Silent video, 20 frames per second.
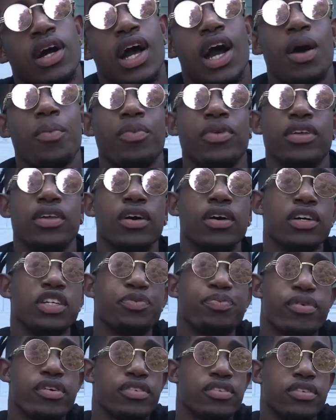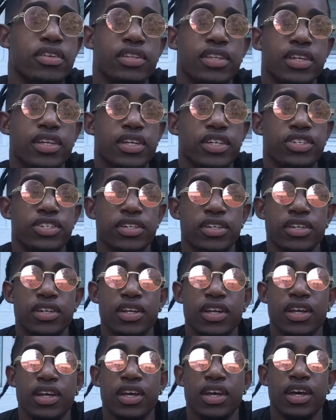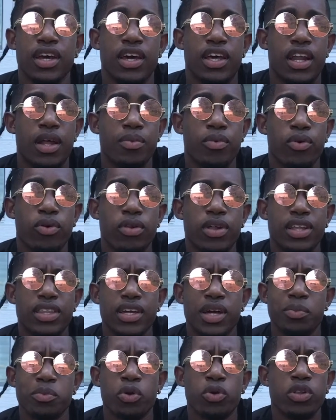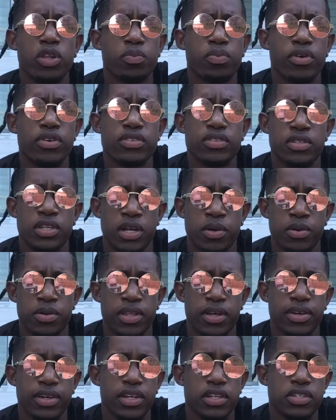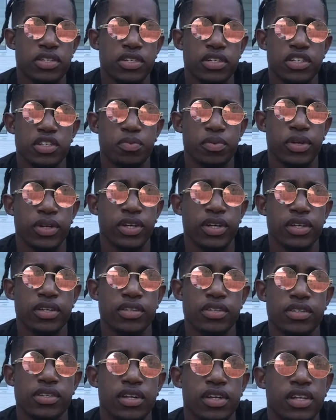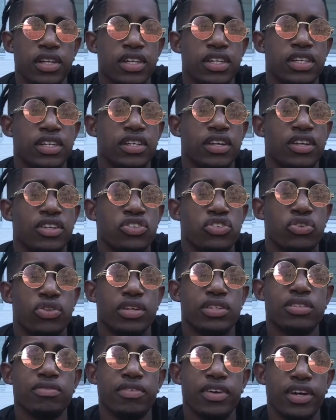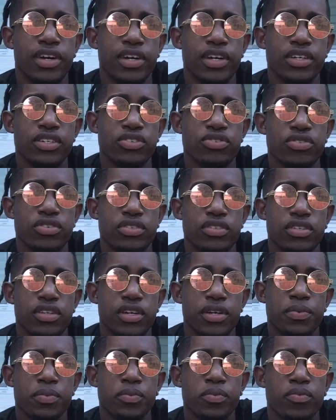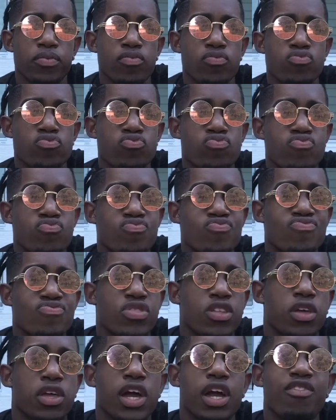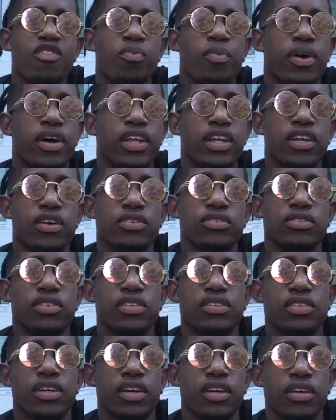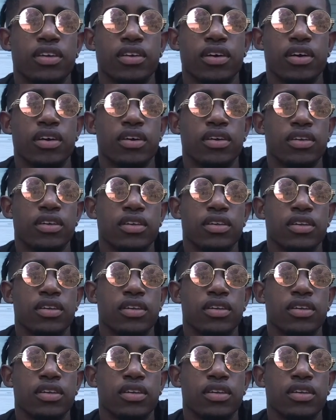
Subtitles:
I'm the youngest person in the kitchen, and I think I'm the only person in there without kitchen experience. So that's very interesting. Everybody else that's like young.